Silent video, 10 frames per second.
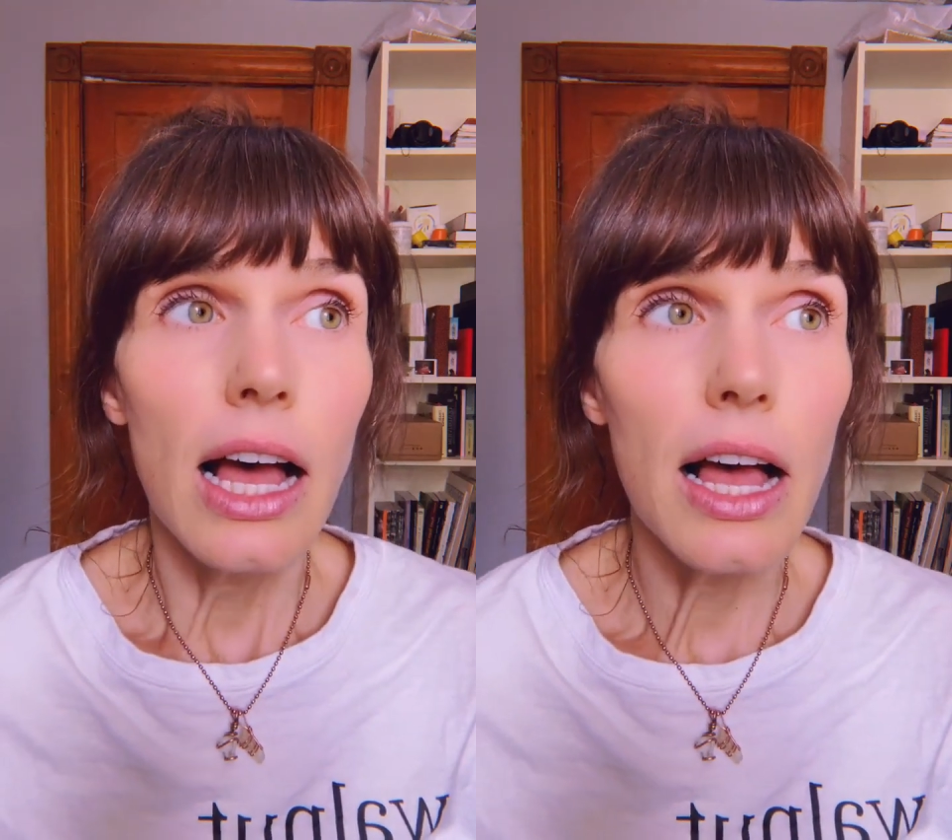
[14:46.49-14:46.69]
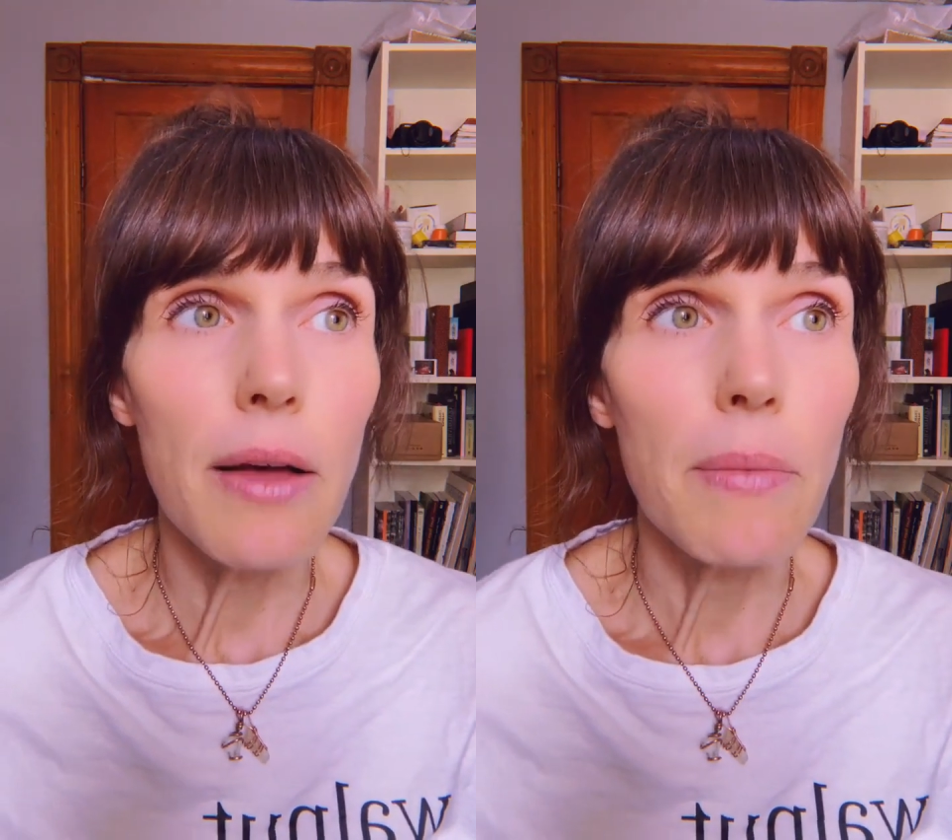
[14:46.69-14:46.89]

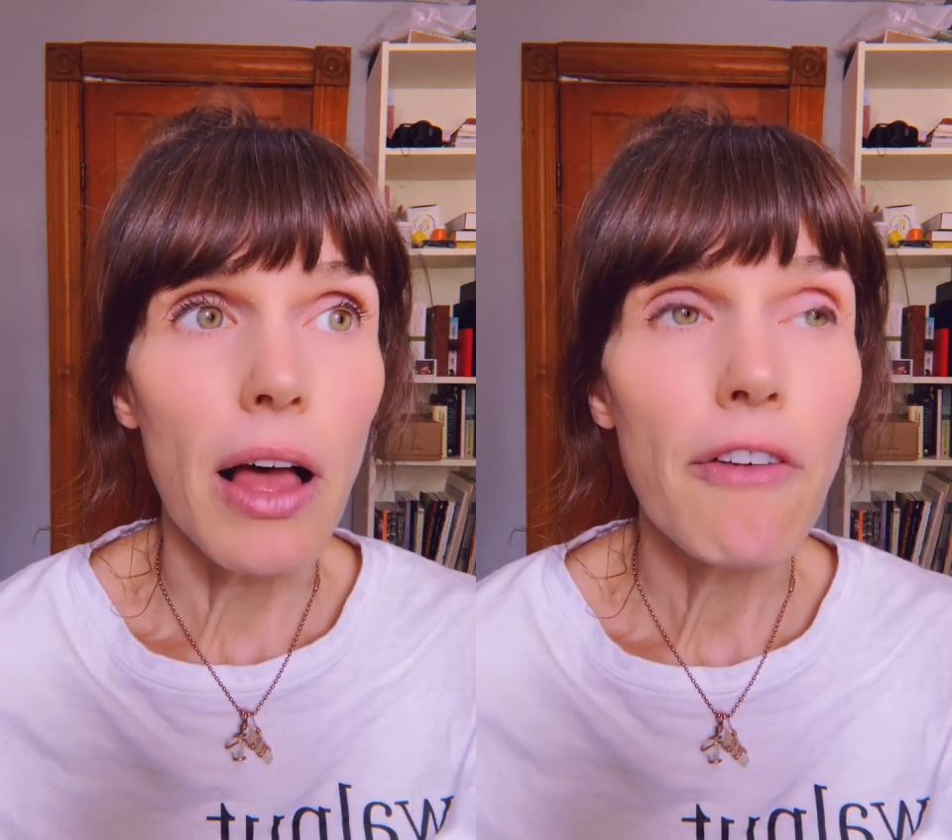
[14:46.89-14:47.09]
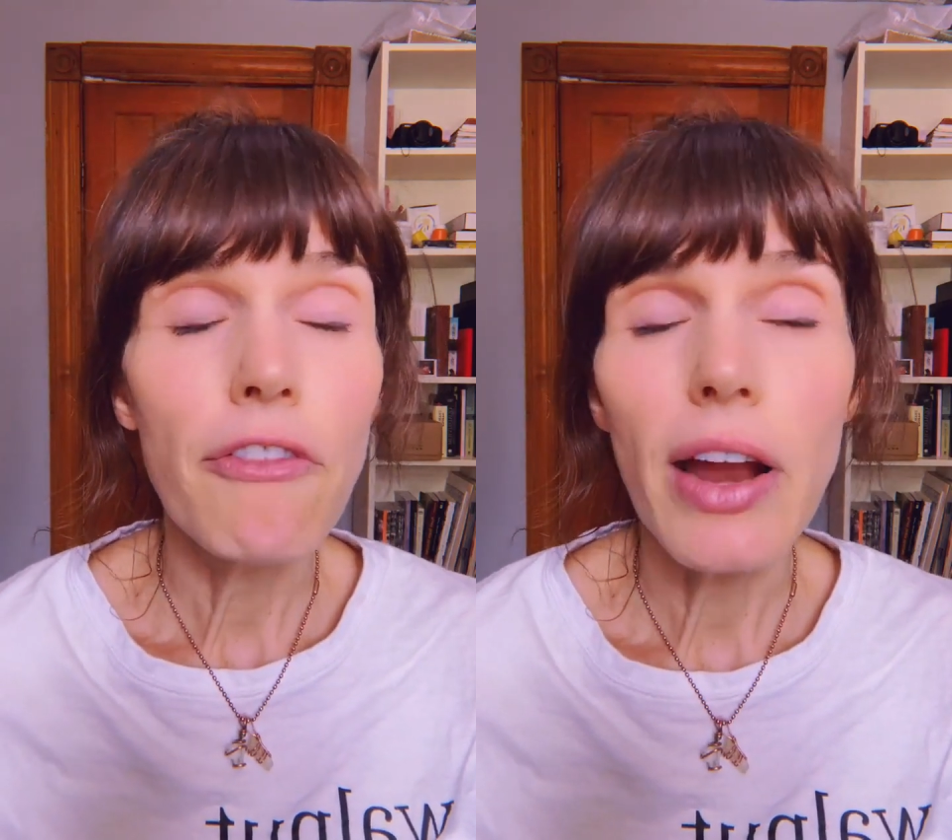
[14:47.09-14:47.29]

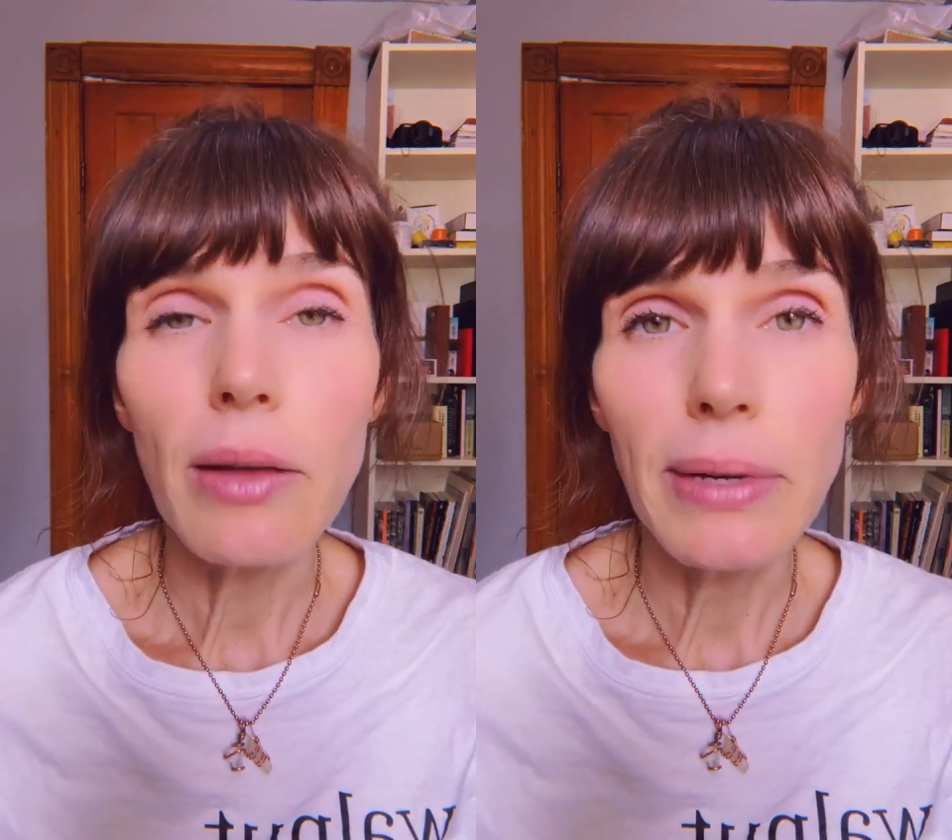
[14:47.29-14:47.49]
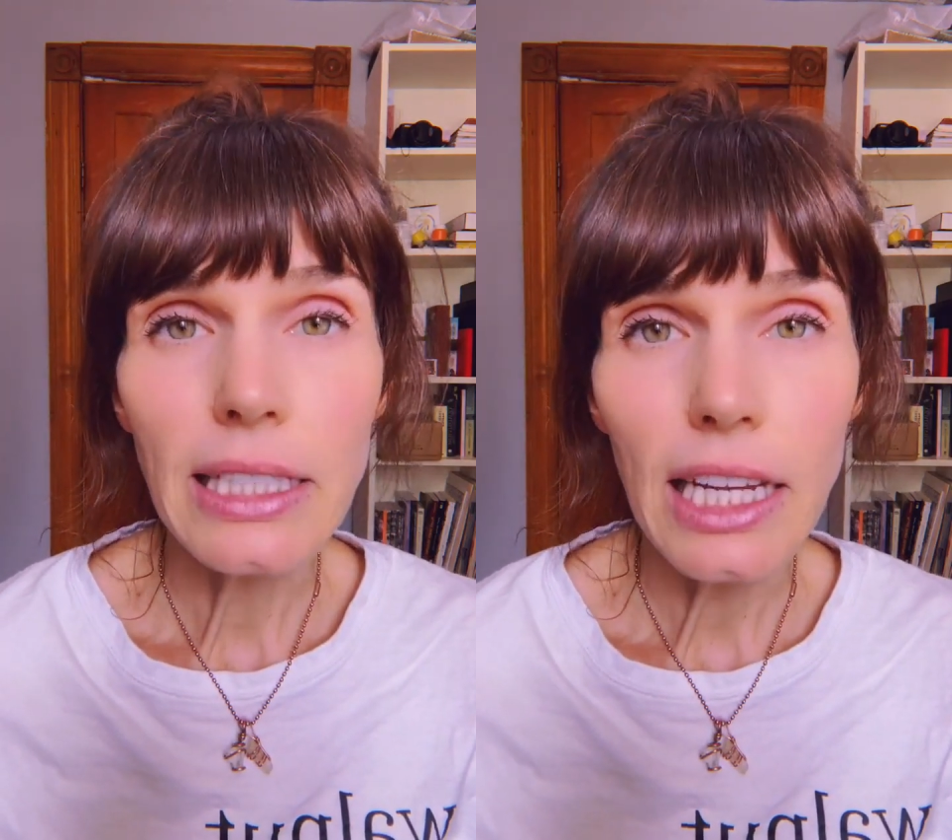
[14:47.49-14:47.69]
a
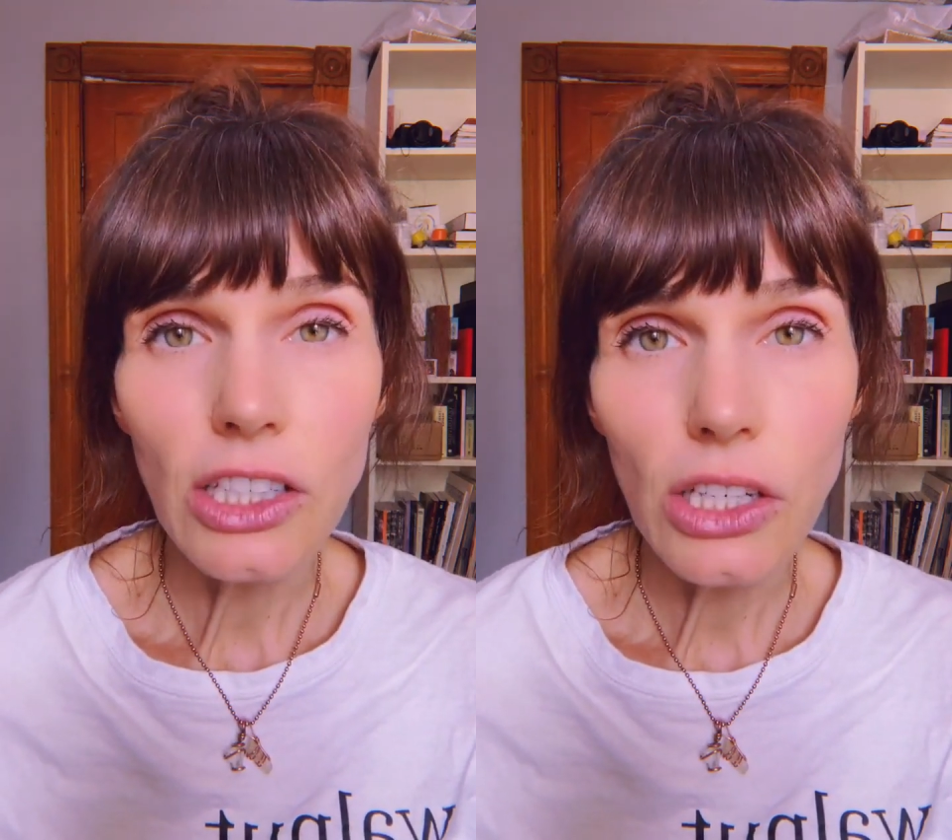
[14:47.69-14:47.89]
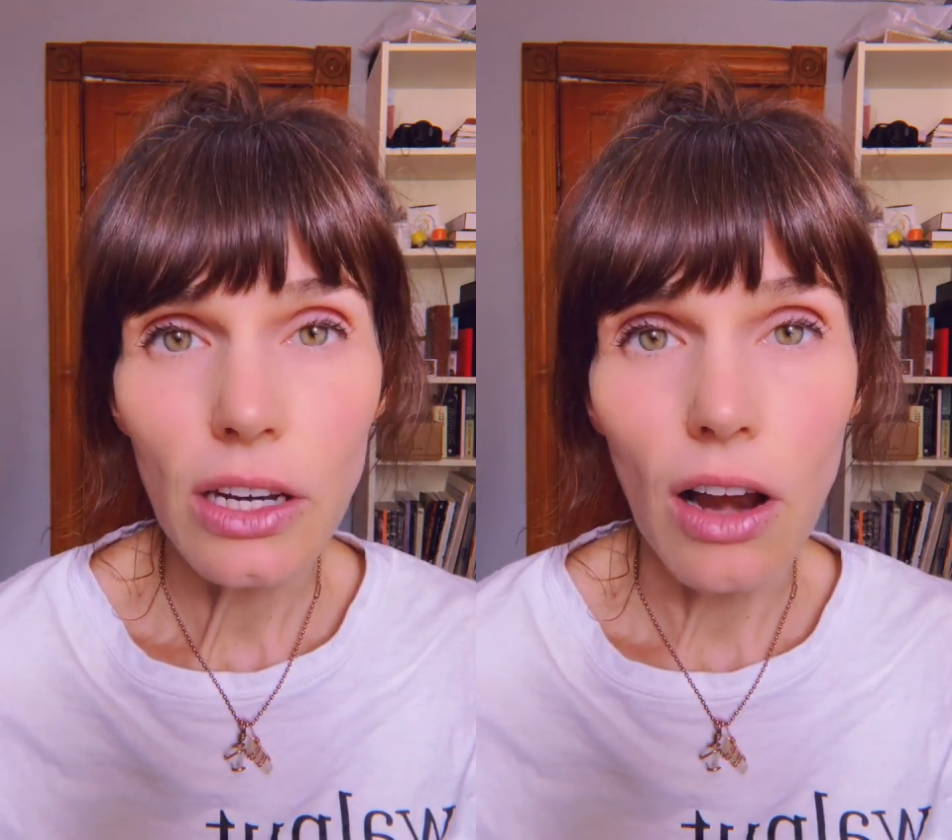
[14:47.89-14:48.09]

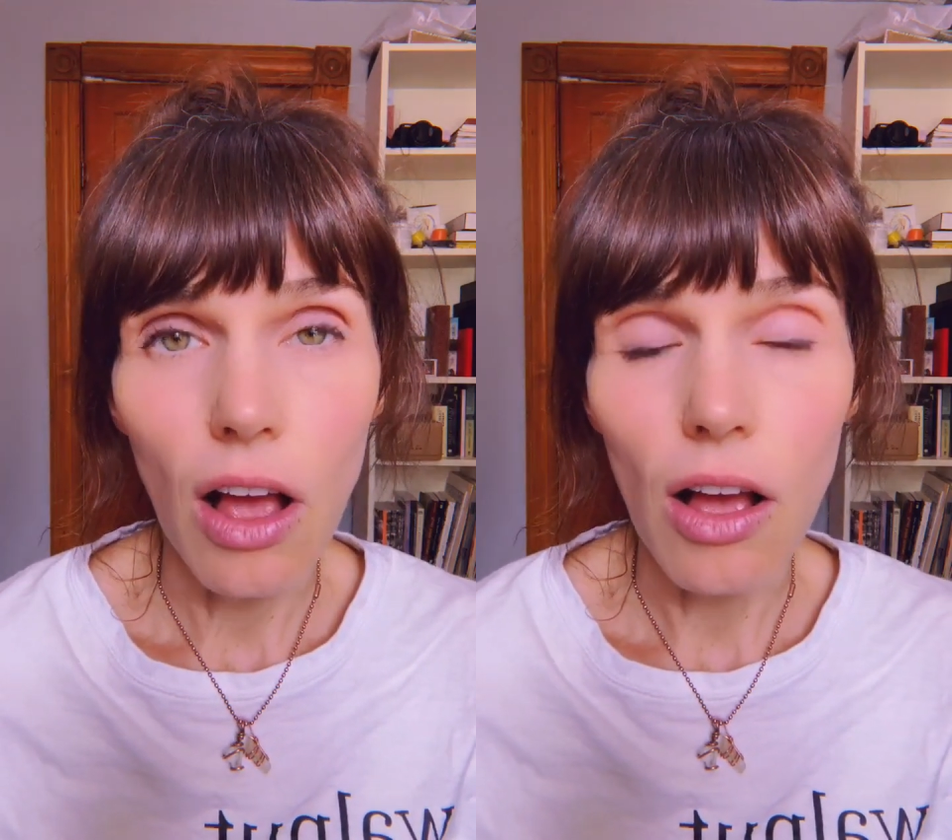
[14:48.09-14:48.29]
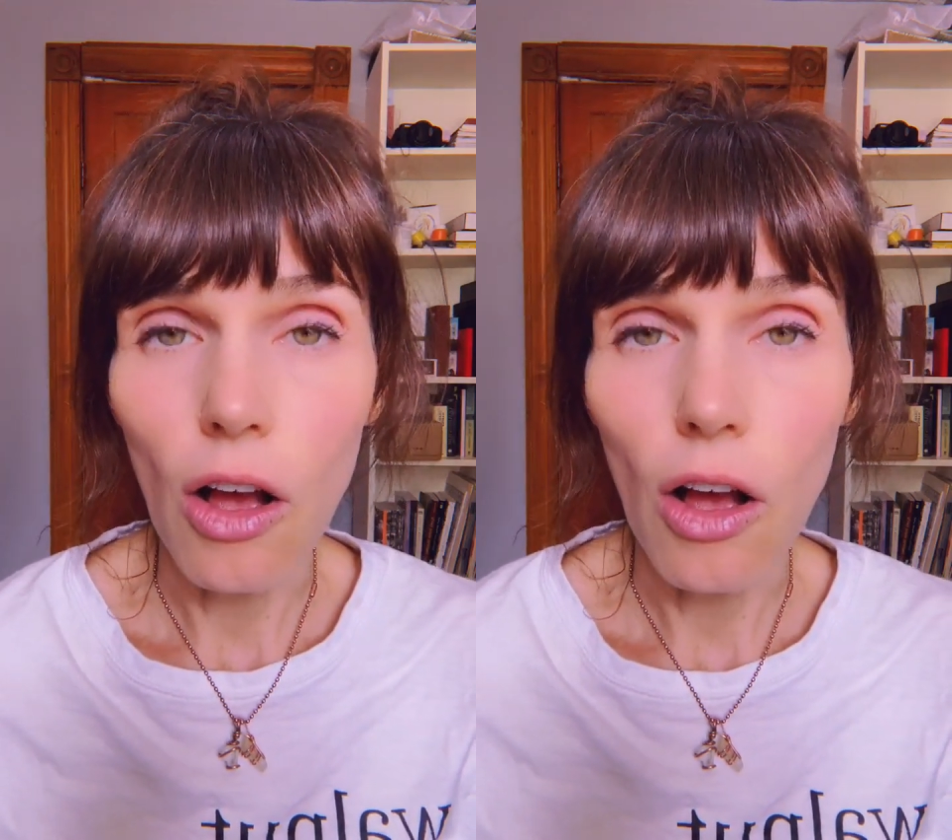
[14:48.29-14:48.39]
fragmentation